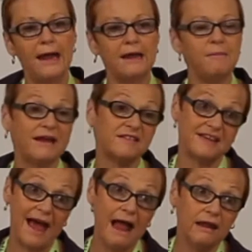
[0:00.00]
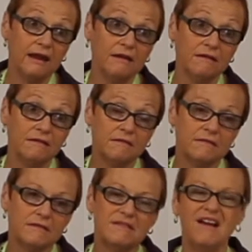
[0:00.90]
I can make a salad.
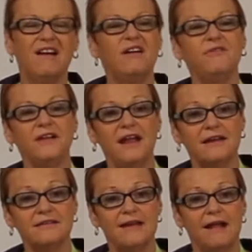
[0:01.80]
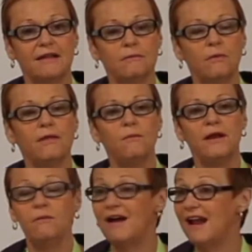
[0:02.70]
No, I don't feel like a salad. Well, then
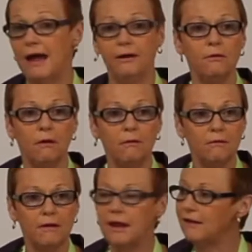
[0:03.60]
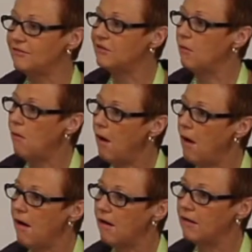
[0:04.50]
what do you want? I don't know. It's so
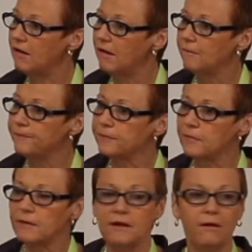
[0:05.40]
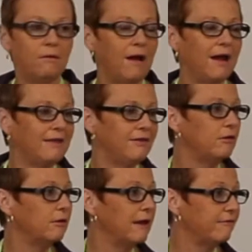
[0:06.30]
hard. You know, I
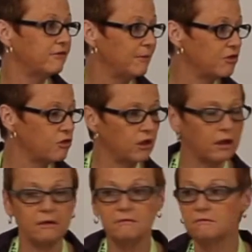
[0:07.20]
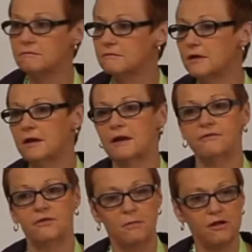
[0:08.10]
think you can have so much chicken. You can
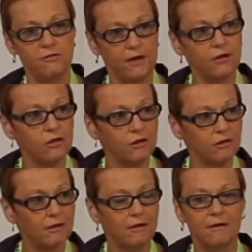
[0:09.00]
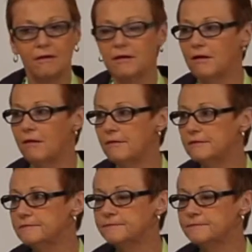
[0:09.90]
have so much fish. You know.